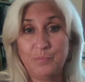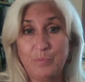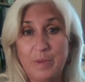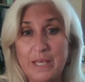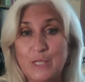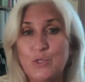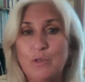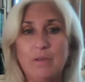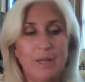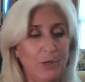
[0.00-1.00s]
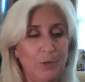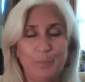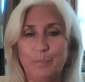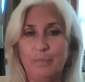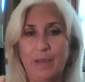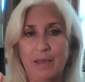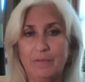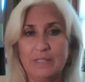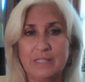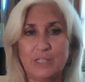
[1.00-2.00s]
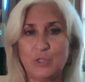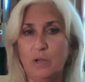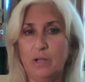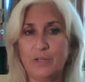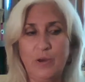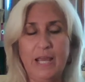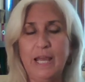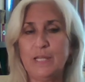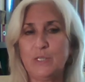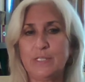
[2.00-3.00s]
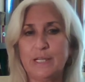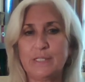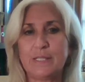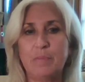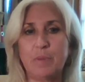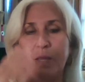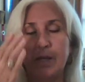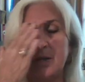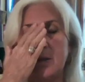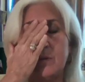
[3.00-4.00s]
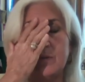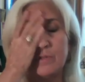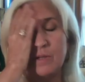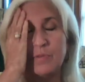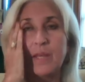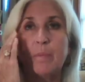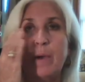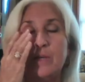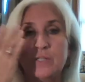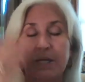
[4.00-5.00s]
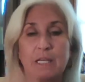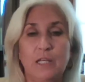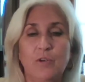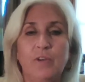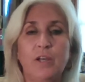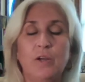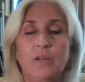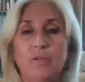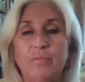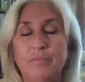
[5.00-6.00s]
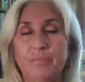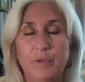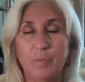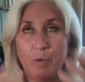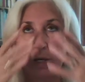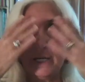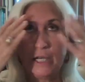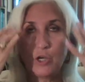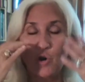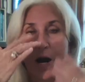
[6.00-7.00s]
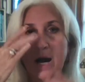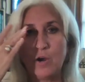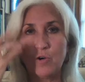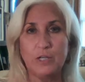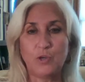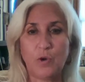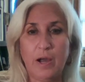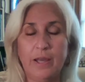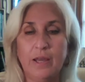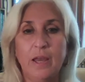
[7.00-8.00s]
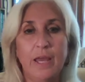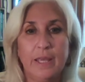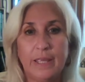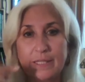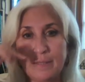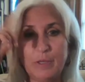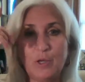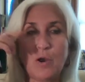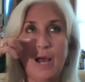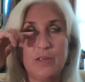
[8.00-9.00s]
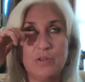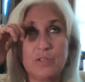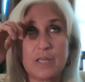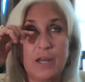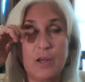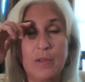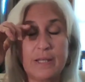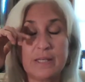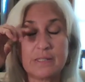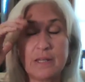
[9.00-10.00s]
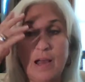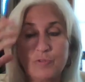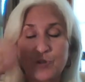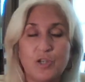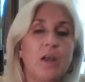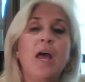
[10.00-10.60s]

because, you know, you have an essential oil in your hand, you touch something and you don't think about it, you stick it in your finger here, you put it near your eye or in your eye, get something in your eye, and you just kind of go like this and ouch.